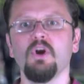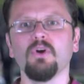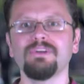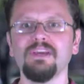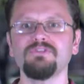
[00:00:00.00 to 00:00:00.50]
or
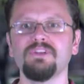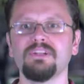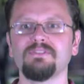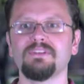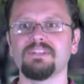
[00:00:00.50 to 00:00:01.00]
case
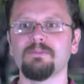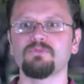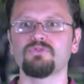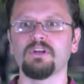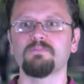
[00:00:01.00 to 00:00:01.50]
studies that
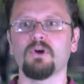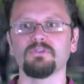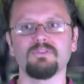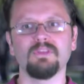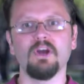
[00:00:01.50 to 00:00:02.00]
demonstrate
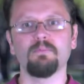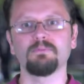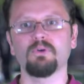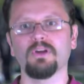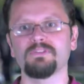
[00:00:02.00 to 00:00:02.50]
parts of the helping
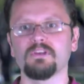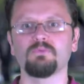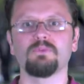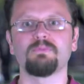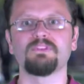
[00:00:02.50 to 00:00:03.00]
process
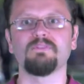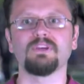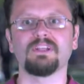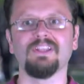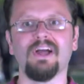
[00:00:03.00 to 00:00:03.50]
with specific
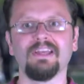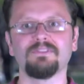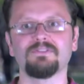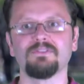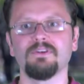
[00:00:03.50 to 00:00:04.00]

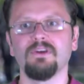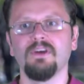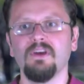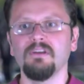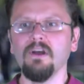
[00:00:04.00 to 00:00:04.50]
clients.
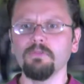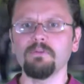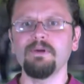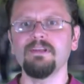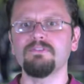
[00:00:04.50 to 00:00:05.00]
Note that
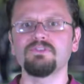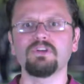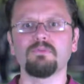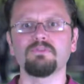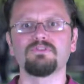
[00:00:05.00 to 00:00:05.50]
many of these
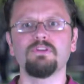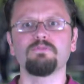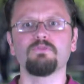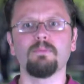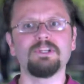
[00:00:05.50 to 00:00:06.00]
genres differ
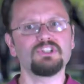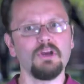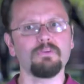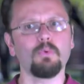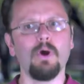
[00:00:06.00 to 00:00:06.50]
from each
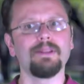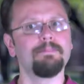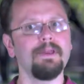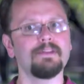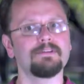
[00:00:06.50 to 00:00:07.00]
other quite a
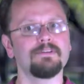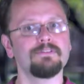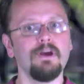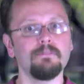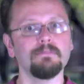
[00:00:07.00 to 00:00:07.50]
bit.
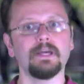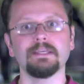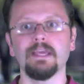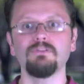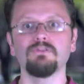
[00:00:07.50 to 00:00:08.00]
Some, like
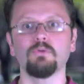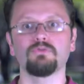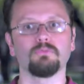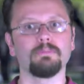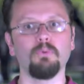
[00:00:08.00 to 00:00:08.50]
case notes or
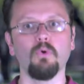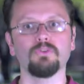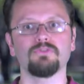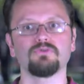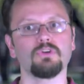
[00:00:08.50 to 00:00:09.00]

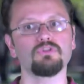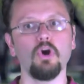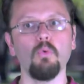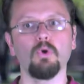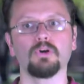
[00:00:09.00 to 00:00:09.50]
reports, address
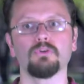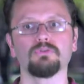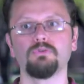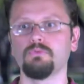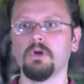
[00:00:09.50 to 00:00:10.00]
coworkers
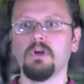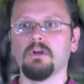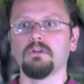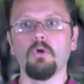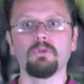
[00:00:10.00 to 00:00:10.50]
who
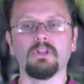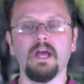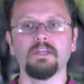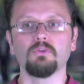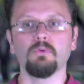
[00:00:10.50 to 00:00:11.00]
know the
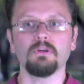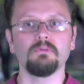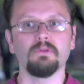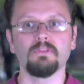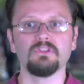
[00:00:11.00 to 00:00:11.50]
client you're working
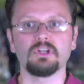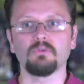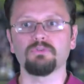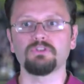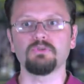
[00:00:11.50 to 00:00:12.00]
with in the general
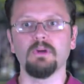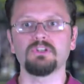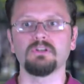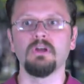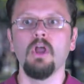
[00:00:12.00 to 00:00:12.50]

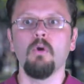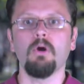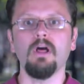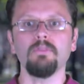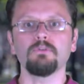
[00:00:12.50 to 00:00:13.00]
situation, while
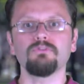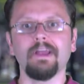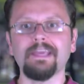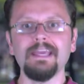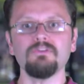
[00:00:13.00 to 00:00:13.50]
others, like
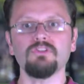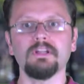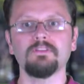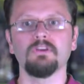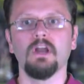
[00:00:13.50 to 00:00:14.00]
case
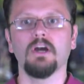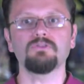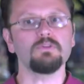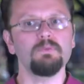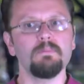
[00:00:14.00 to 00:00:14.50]
studies,
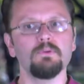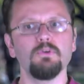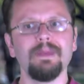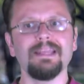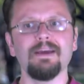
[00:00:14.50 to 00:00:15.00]
address people you
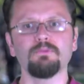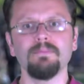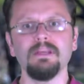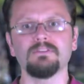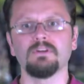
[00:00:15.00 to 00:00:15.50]
may never
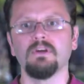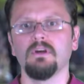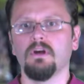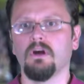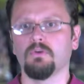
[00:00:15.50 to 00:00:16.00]
meet,
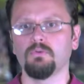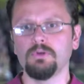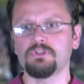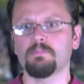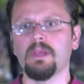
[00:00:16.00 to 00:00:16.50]
who
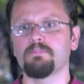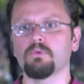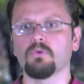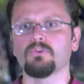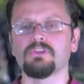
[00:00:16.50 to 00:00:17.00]
read your paper in
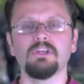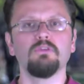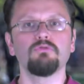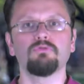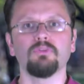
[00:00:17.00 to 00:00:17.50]
order to get
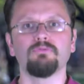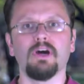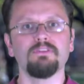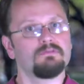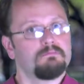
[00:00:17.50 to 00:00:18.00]
useful
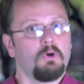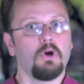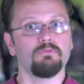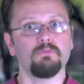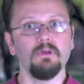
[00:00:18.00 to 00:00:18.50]
advice and
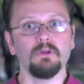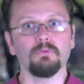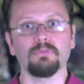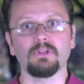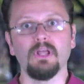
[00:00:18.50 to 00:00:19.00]
aren't familiar
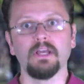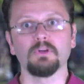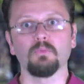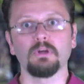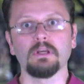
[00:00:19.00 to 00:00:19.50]
with the client you're
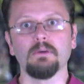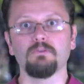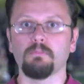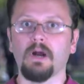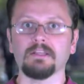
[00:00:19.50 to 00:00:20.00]
working with or
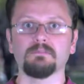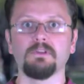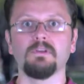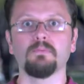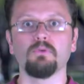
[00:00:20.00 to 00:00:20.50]
possibly
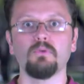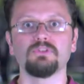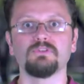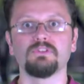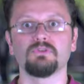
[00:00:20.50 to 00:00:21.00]
the
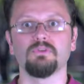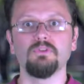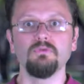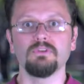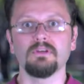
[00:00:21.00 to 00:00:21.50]
approaches that you're
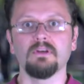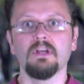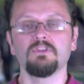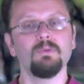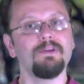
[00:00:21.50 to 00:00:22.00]
using.
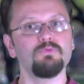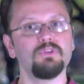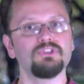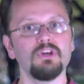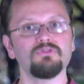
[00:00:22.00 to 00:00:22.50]
So we have to
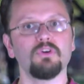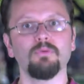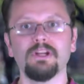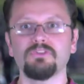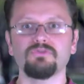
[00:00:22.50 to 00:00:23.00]
adjust our
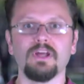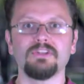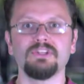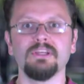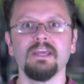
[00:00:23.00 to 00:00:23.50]
writing
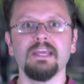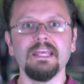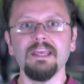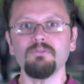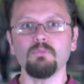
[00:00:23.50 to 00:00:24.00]
strategy
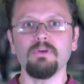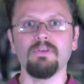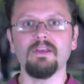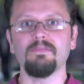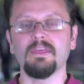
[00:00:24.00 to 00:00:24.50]
even
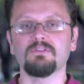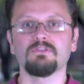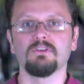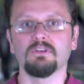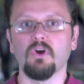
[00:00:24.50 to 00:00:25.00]
within this
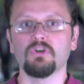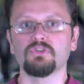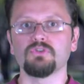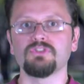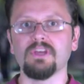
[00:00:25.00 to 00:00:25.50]
larger
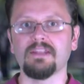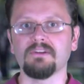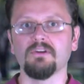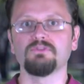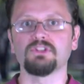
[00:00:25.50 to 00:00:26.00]
set
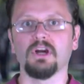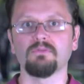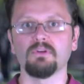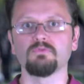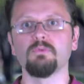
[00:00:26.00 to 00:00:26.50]
of
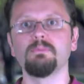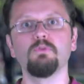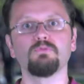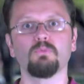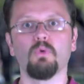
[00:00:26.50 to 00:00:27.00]
genres when we
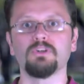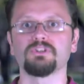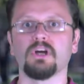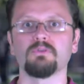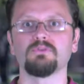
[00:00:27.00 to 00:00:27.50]
move from one
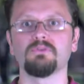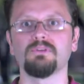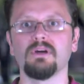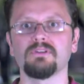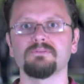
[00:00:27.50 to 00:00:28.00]
genre to
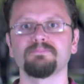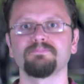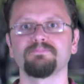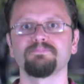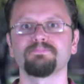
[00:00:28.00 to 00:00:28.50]
another.
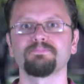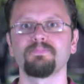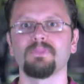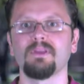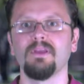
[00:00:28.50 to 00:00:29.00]

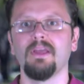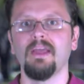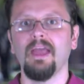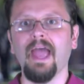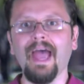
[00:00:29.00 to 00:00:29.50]

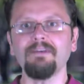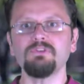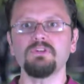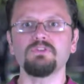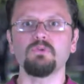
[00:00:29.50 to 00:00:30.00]

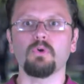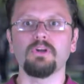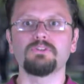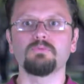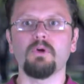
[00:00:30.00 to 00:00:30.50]

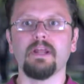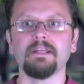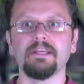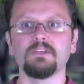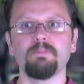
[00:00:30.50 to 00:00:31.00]
Advocacy-oriented writing
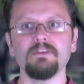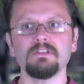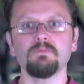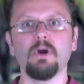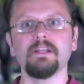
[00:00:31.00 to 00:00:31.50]
is basically
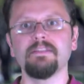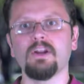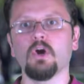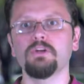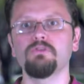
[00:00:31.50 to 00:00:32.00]
writing that
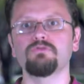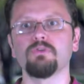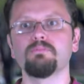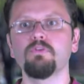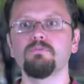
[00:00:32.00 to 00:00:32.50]
argues for
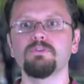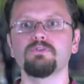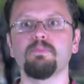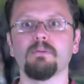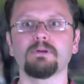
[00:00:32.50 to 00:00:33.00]
improvements to
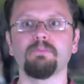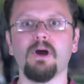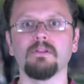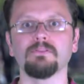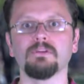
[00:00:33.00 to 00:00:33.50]
public
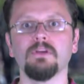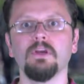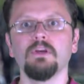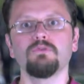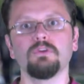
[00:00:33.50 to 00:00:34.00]
policy,
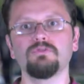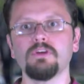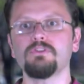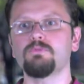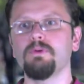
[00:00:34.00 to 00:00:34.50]
so it
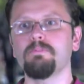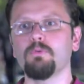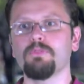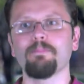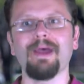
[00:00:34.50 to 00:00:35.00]
addresses people
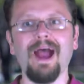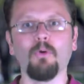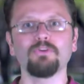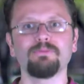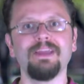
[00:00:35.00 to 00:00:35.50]
with the
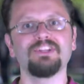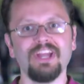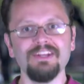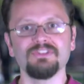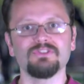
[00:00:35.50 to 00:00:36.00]
power to make
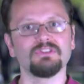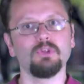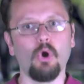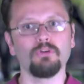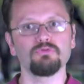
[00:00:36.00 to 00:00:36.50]
changes to
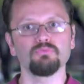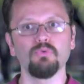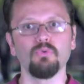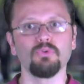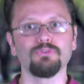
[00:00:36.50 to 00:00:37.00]
laws or
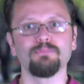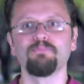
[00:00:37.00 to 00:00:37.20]
rules.